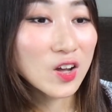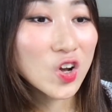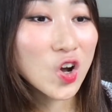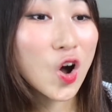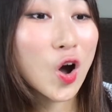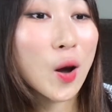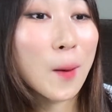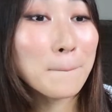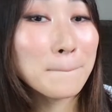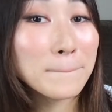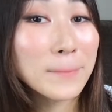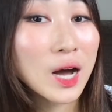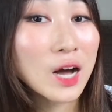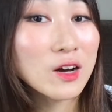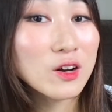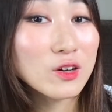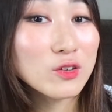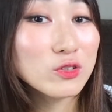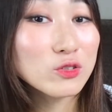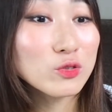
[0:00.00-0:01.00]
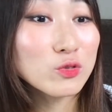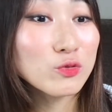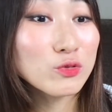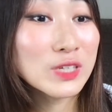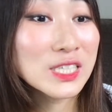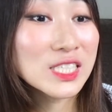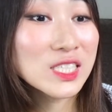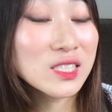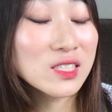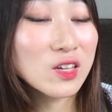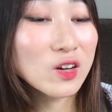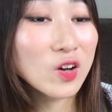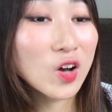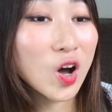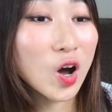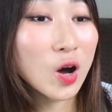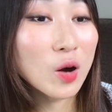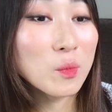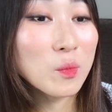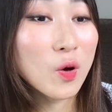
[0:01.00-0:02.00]
cup rinse a
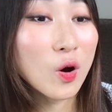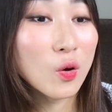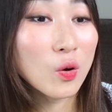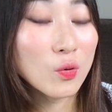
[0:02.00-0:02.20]
cup